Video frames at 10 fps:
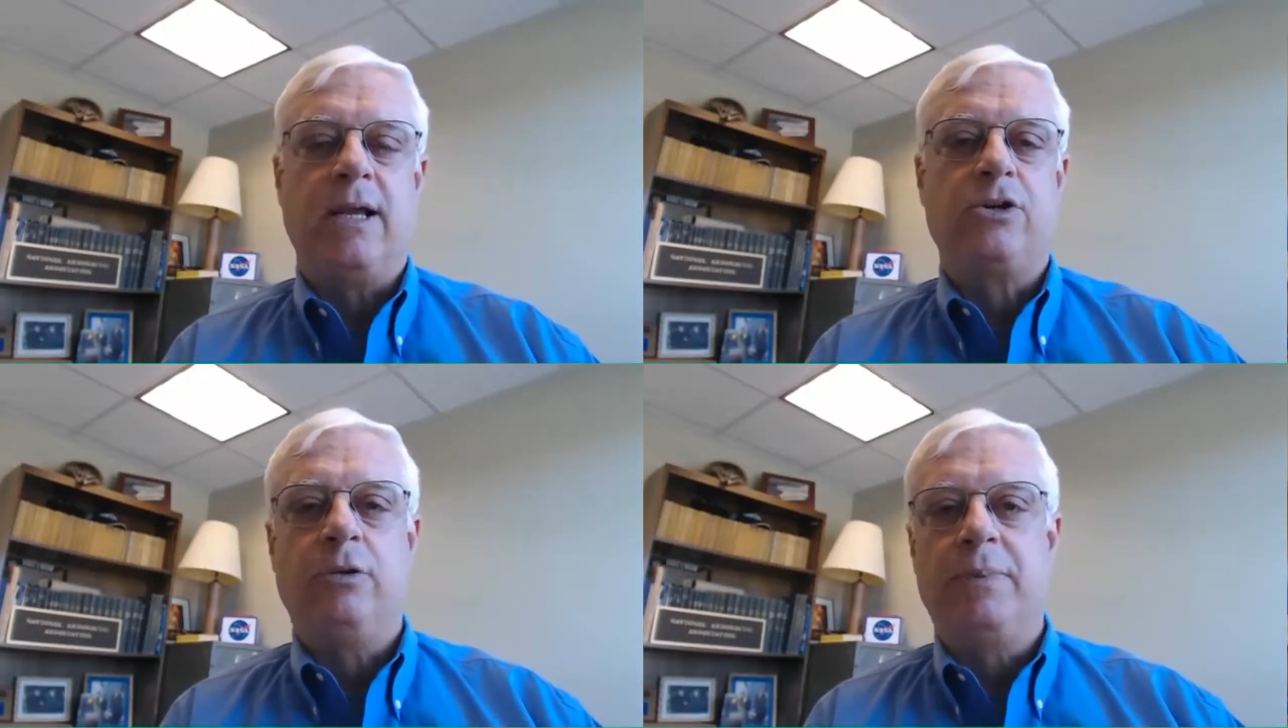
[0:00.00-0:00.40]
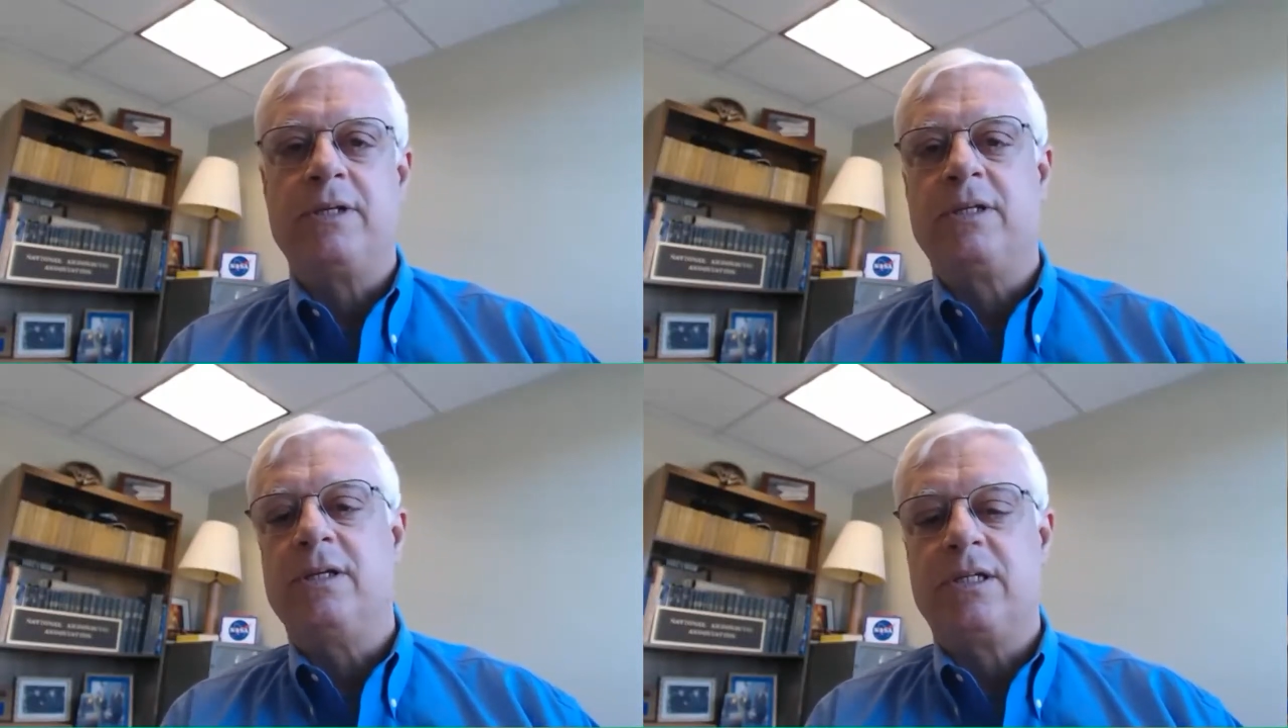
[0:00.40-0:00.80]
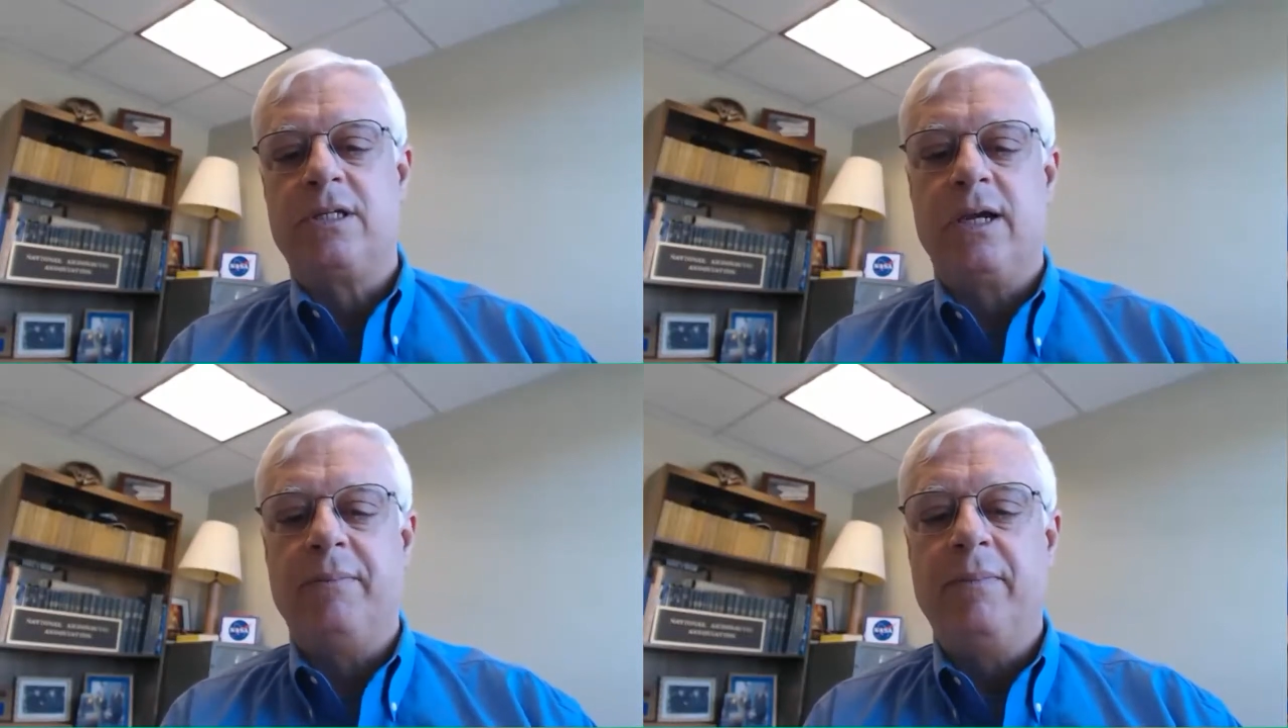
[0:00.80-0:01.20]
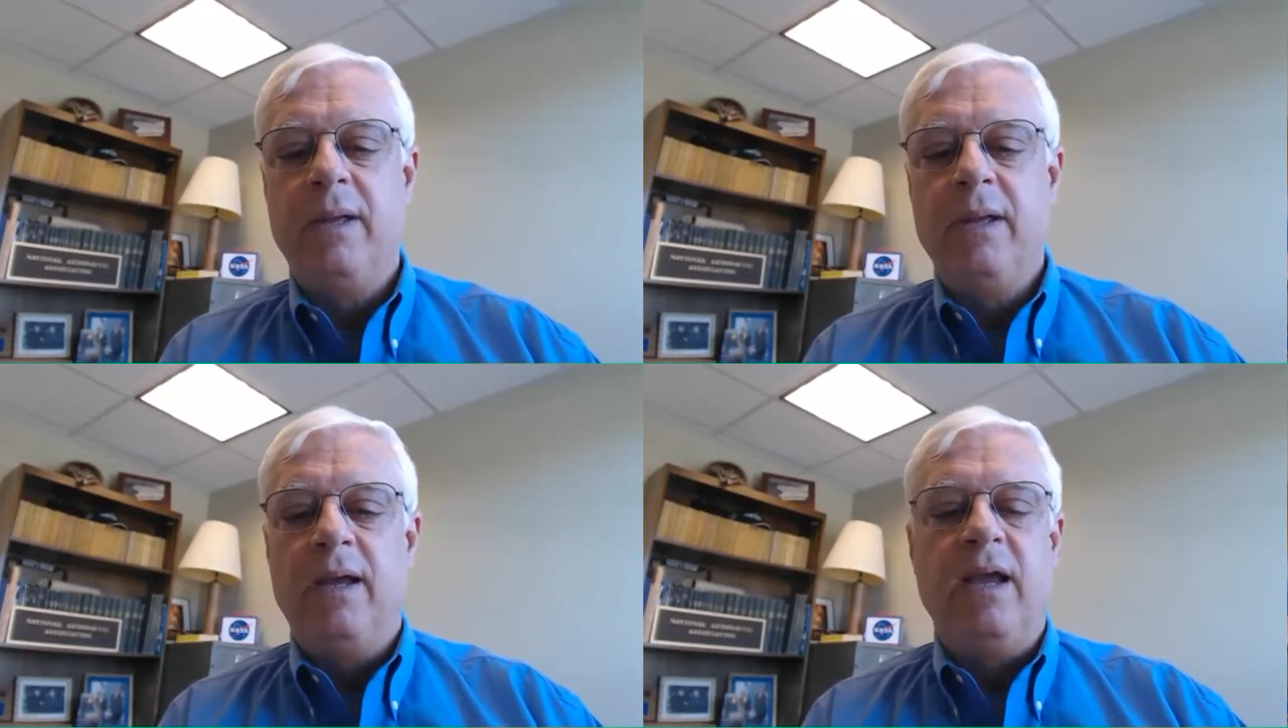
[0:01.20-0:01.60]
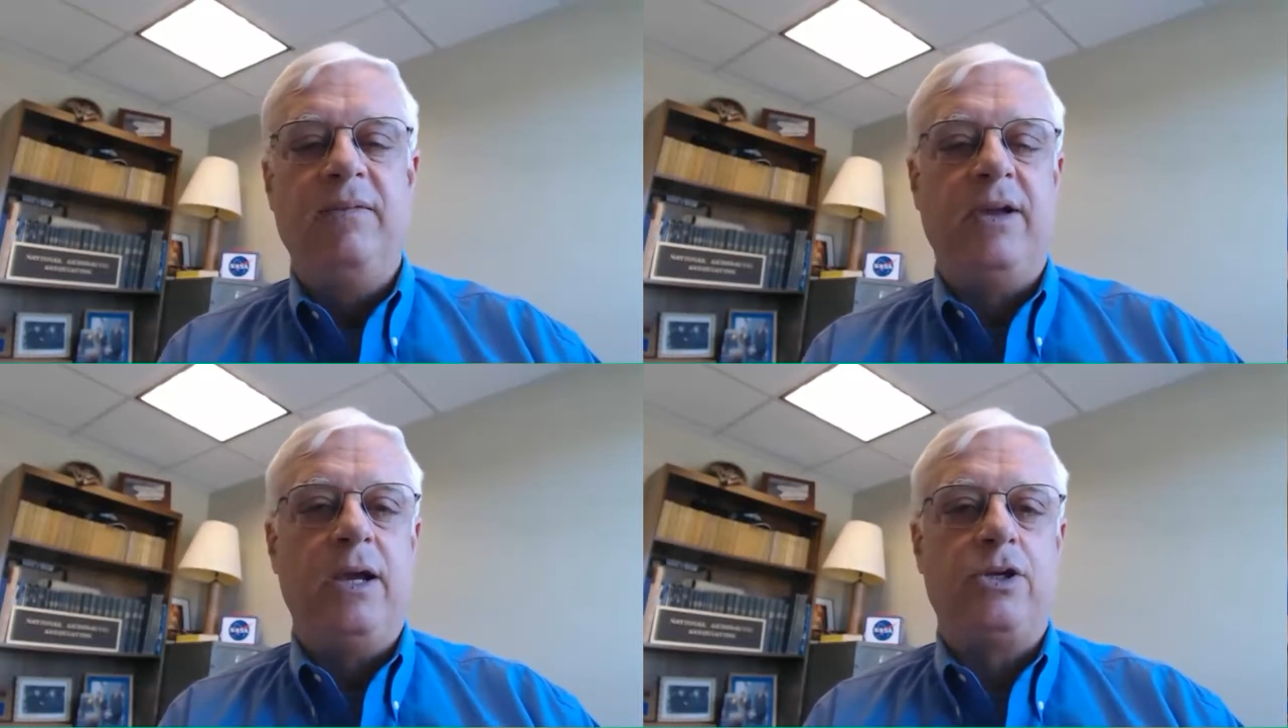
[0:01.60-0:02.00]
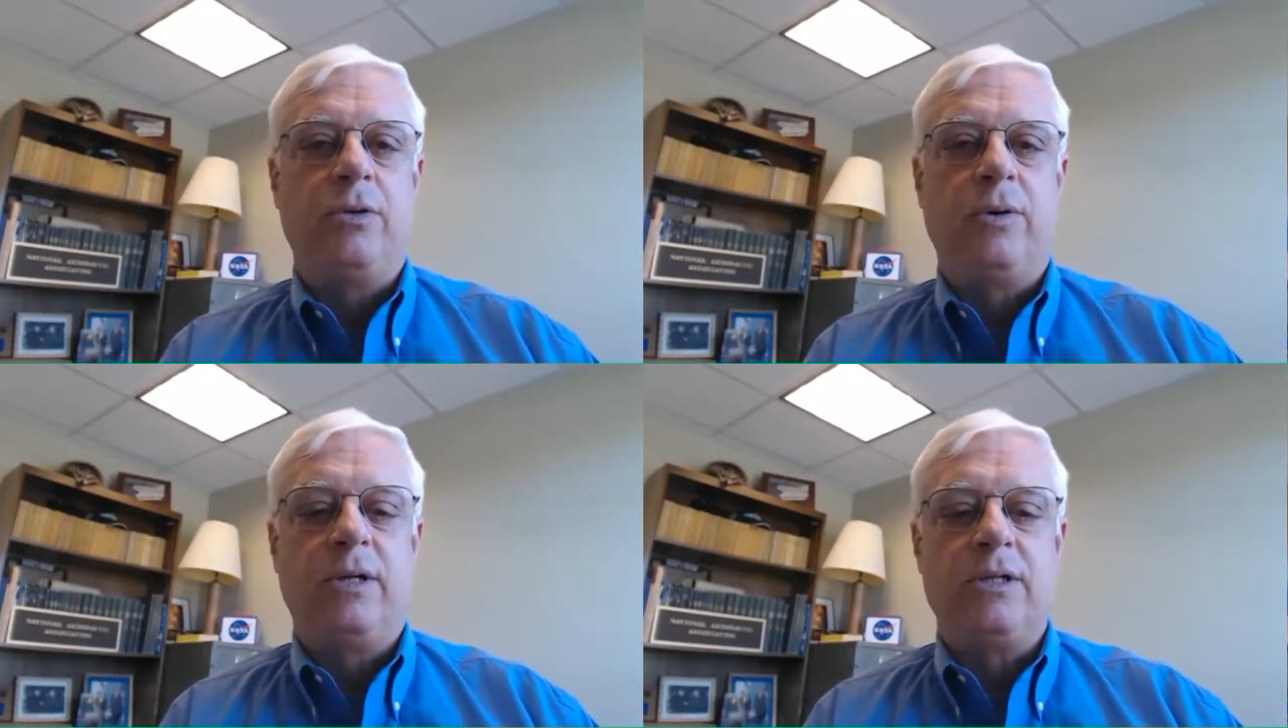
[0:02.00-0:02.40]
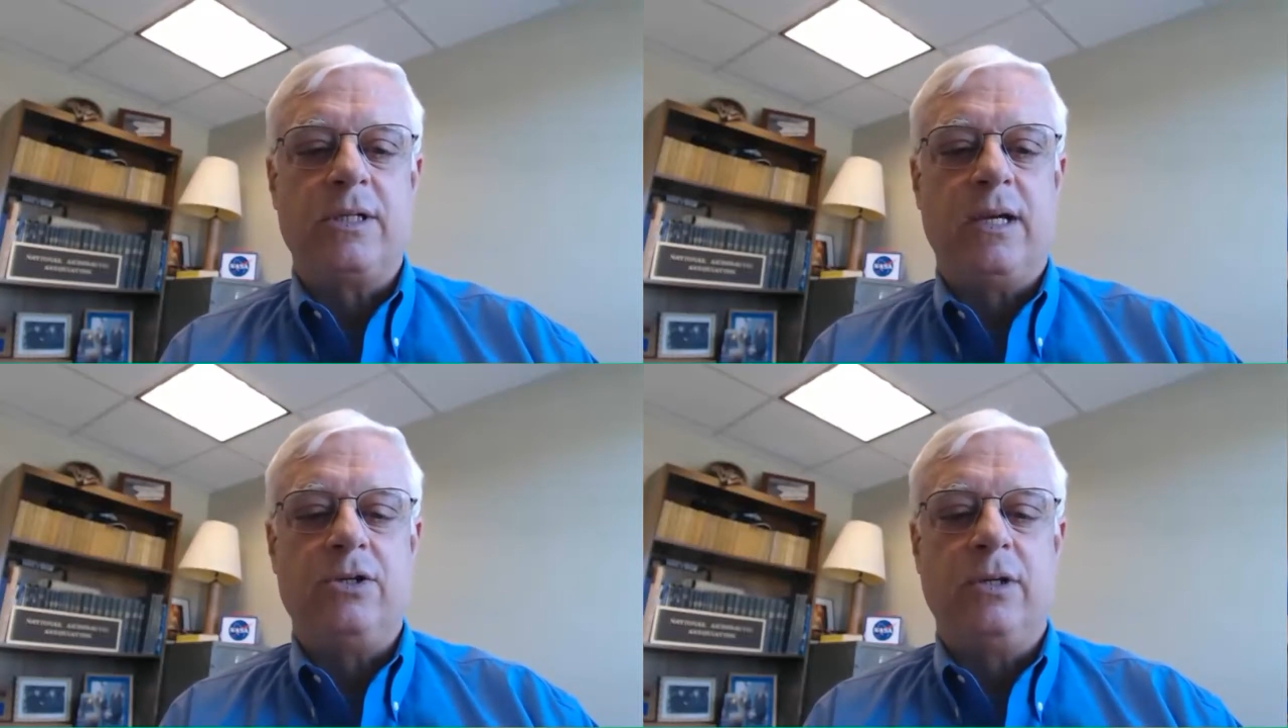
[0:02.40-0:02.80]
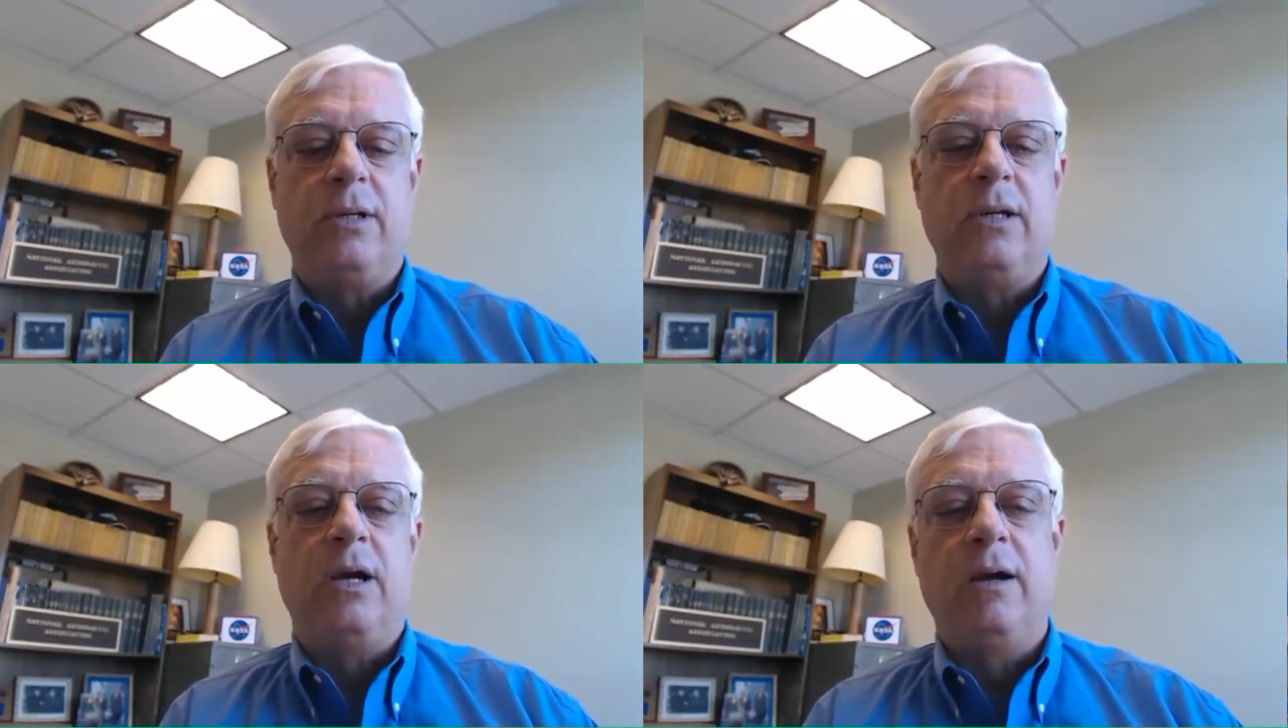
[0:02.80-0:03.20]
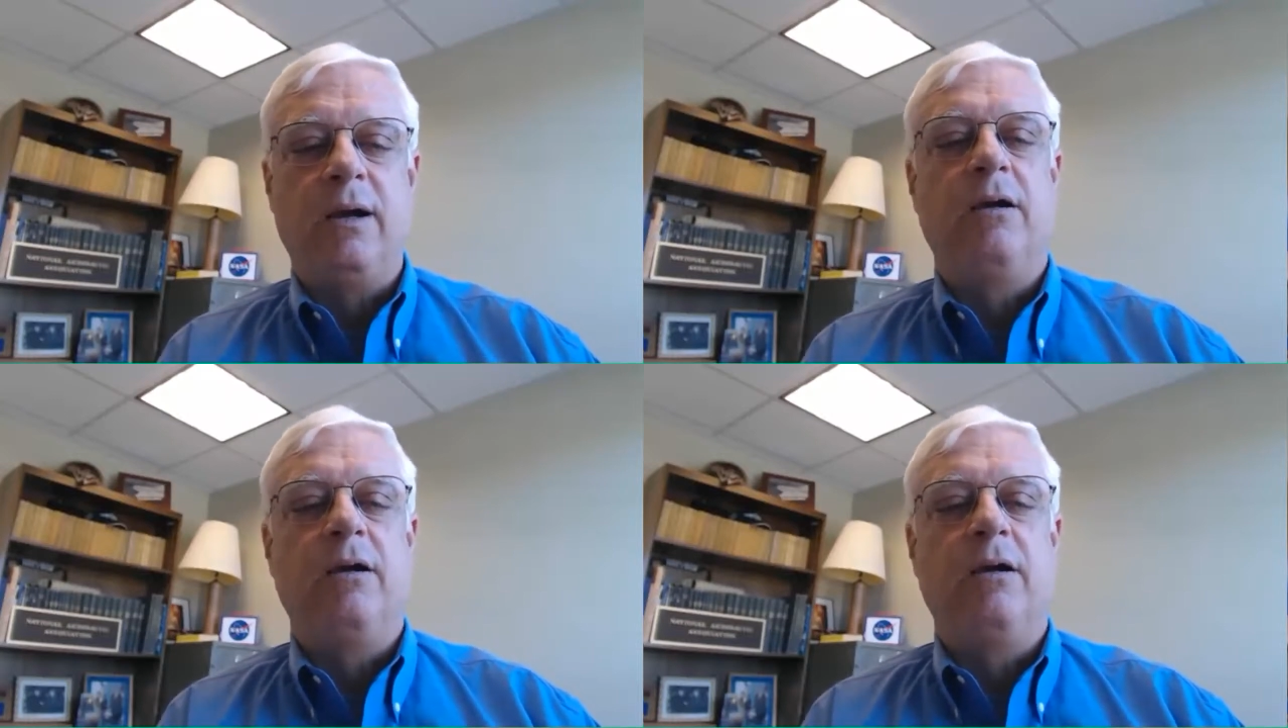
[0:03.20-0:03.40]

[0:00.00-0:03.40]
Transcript: National Business Aviation Organization,